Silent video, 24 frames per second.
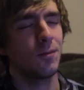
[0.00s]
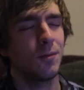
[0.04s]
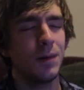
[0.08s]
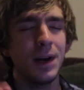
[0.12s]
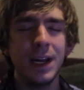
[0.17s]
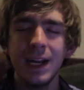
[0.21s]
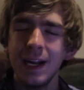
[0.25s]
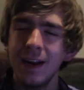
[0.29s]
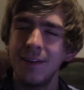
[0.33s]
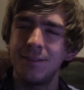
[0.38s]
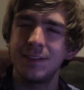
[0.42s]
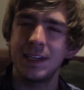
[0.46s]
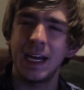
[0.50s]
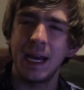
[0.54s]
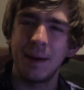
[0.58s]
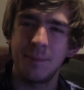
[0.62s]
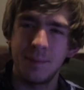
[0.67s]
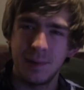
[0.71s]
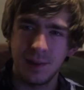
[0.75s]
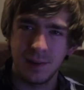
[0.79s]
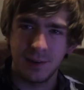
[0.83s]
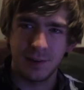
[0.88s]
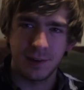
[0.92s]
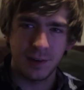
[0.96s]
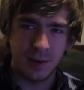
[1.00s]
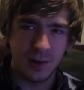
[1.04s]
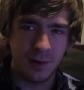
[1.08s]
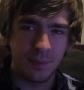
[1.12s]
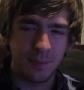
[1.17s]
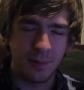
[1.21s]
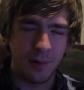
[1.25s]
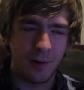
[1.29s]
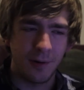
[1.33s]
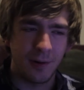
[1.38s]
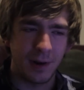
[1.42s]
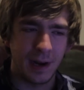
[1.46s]
We didn't have time to learn new
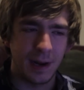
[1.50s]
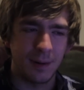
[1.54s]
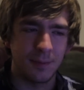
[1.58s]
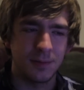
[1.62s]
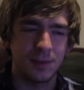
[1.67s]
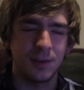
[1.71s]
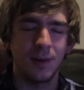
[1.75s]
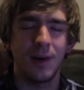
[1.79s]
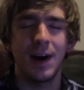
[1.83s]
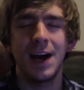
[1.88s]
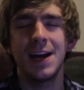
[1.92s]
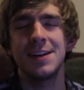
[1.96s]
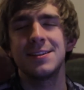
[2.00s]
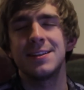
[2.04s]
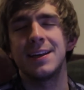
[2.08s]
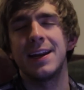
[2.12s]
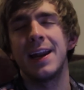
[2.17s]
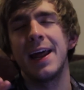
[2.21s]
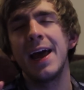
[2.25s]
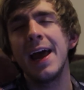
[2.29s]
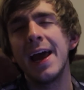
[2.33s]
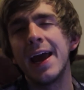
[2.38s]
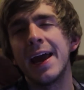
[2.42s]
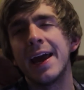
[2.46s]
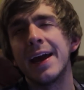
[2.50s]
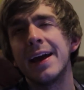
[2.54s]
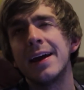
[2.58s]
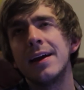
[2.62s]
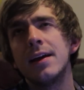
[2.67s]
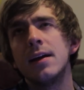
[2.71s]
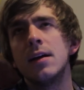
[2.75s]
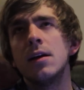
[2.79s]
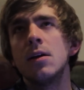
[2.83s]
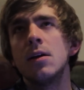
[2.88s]
programs, so I said, hey,